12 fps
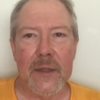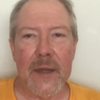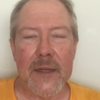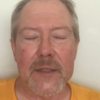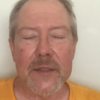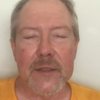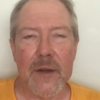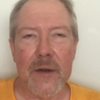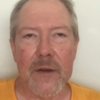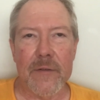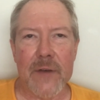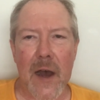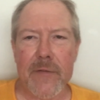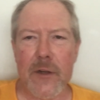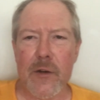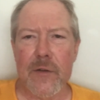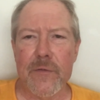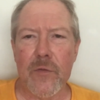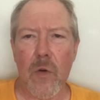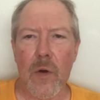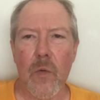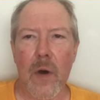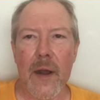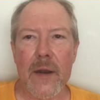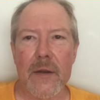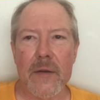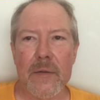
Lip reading: has a 504 watt-hour